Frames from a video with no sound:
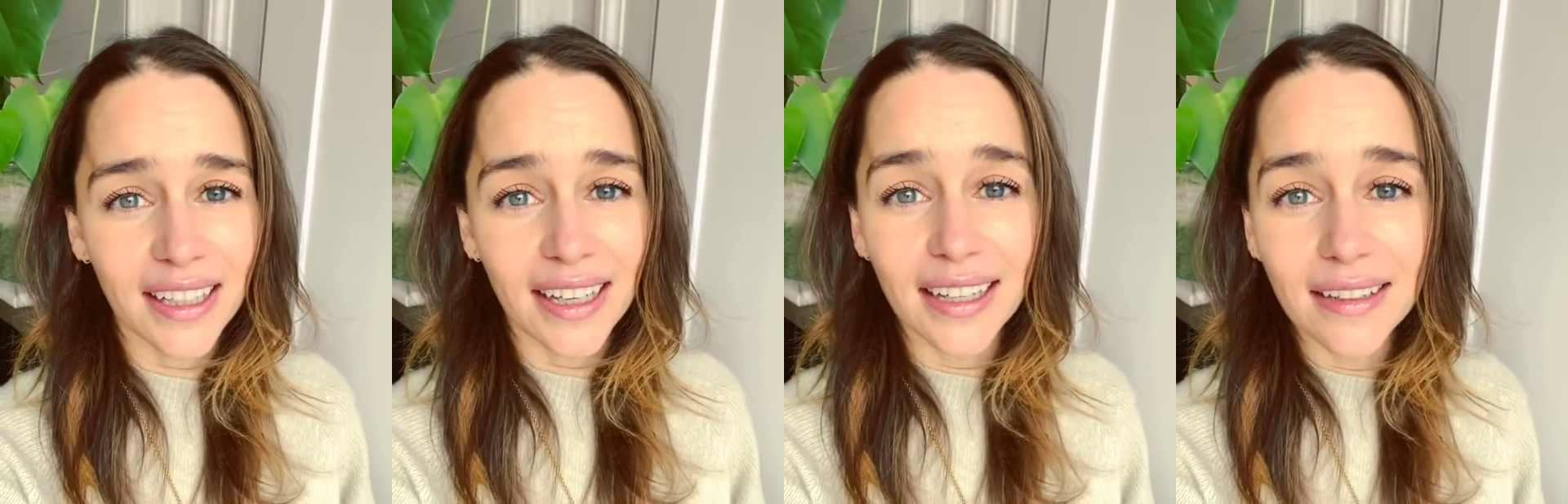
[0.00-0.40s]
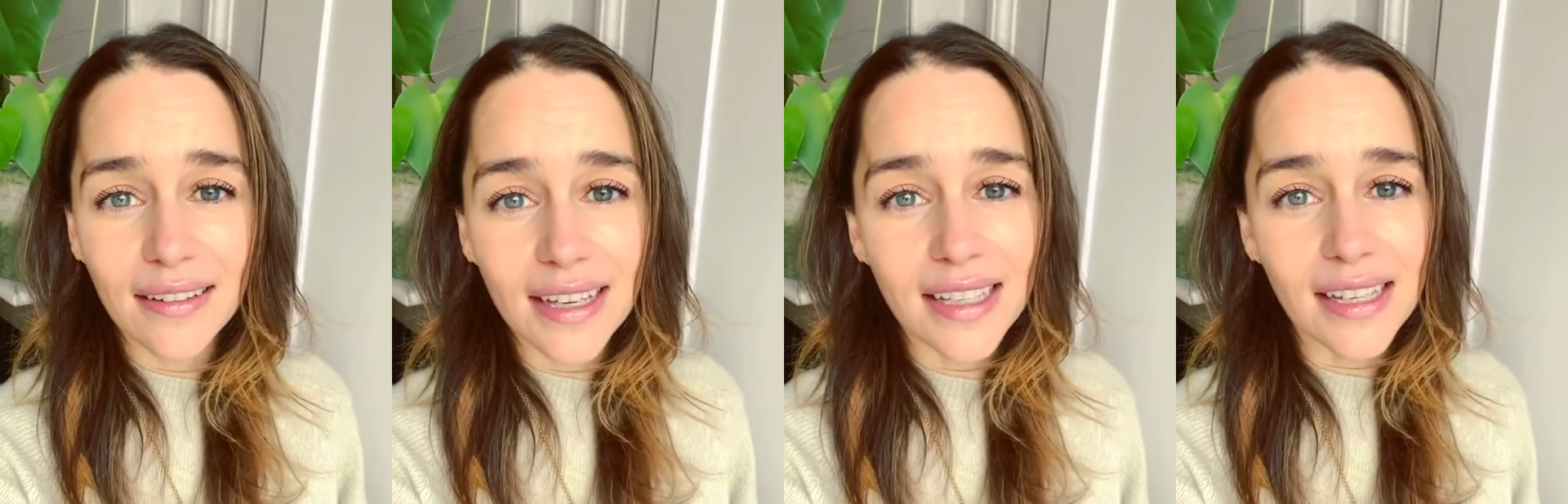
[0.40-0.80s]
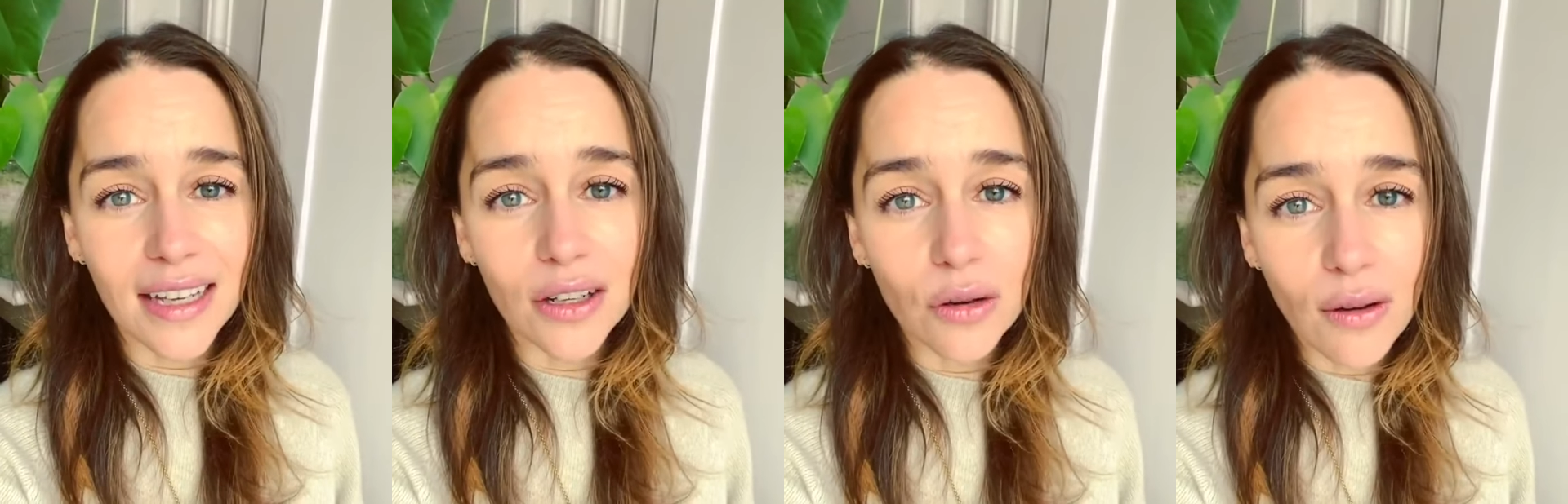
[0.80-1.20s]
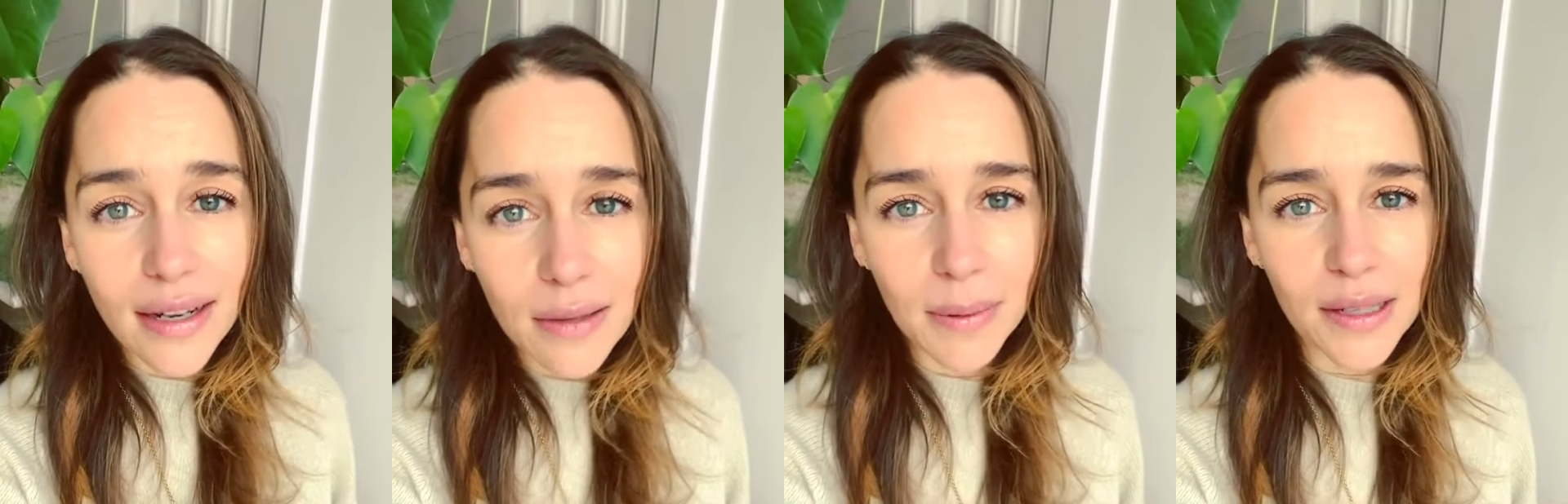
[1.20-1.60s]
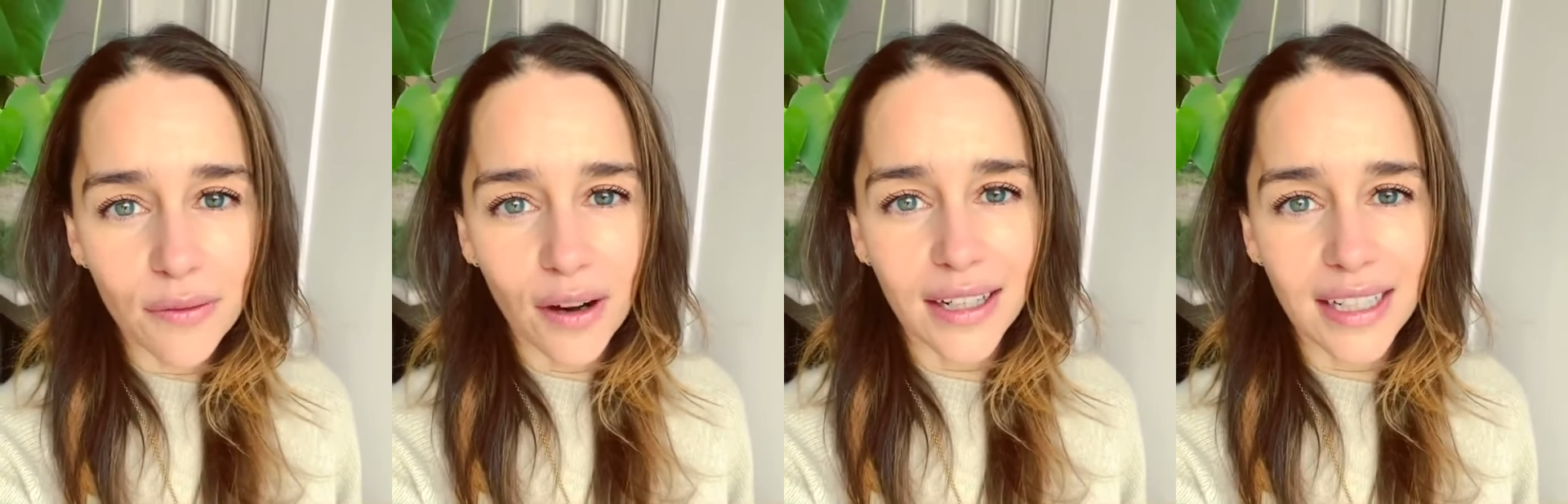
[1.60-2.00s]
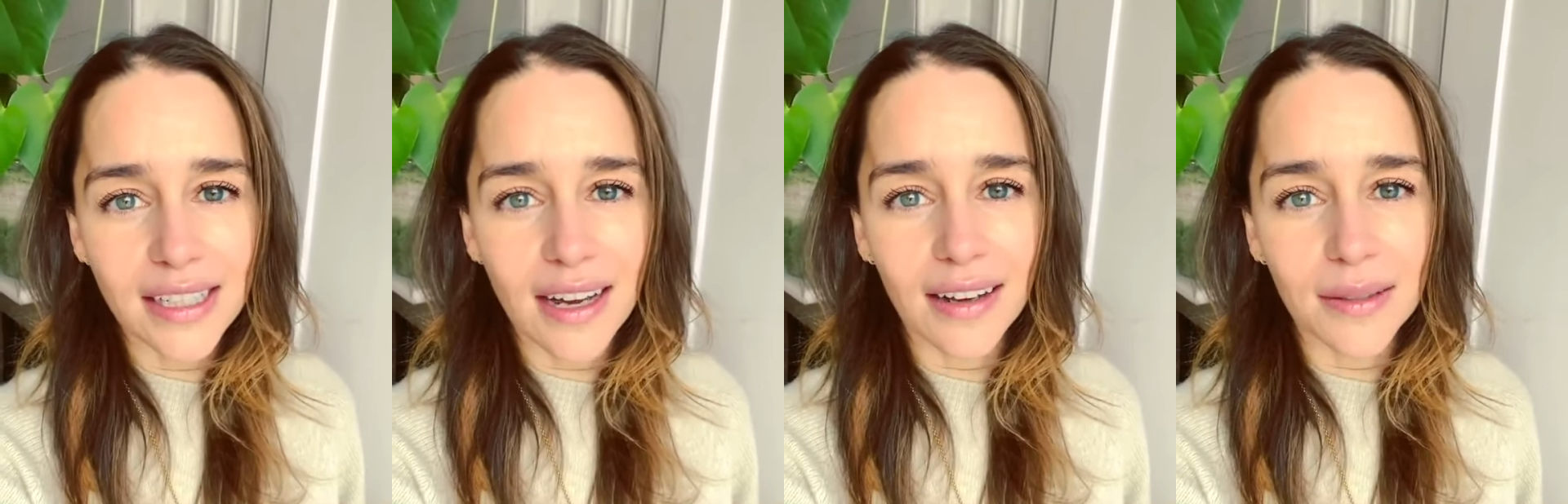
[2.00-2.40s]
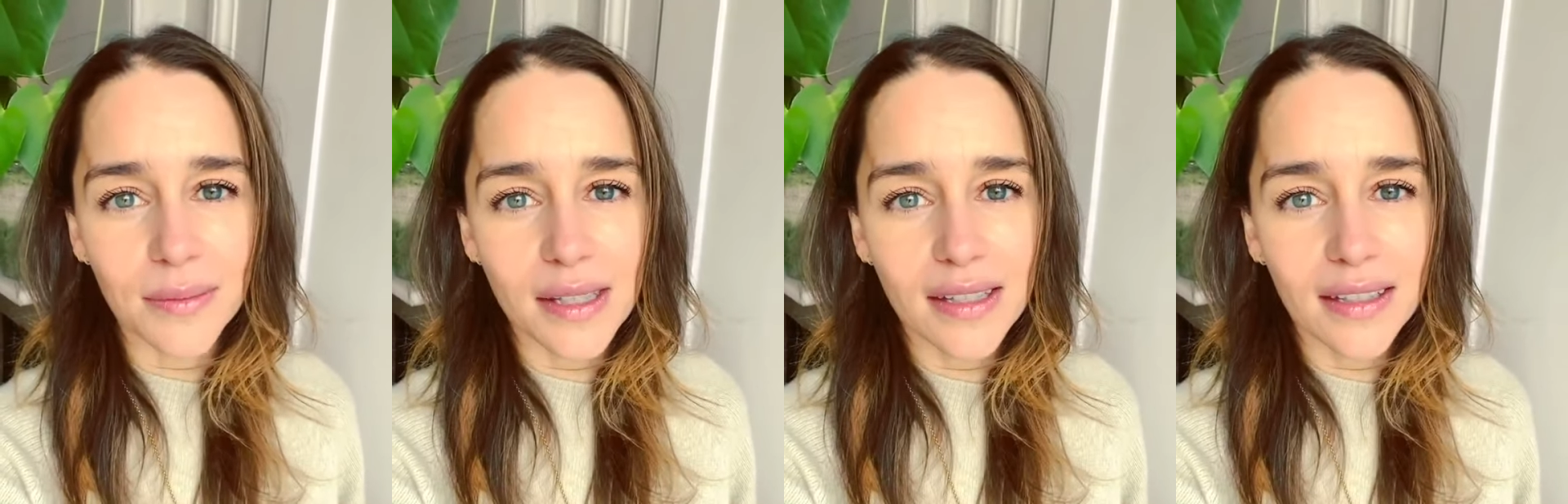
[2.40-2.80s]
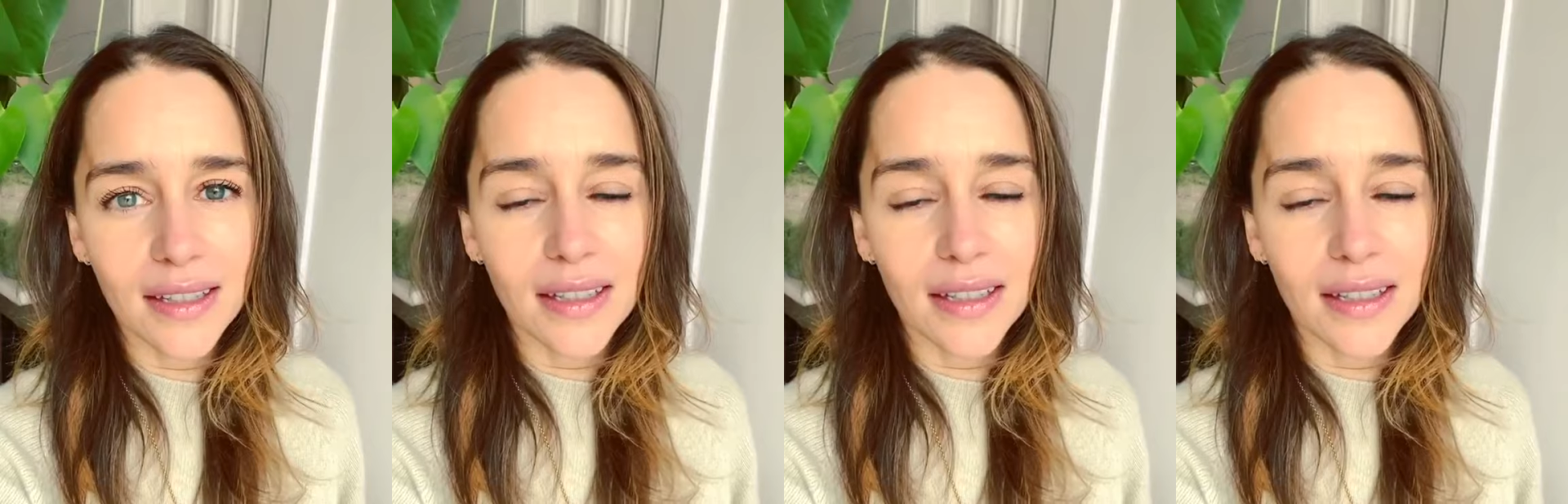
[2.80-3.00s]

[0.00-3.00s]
In these incredibly frightening times,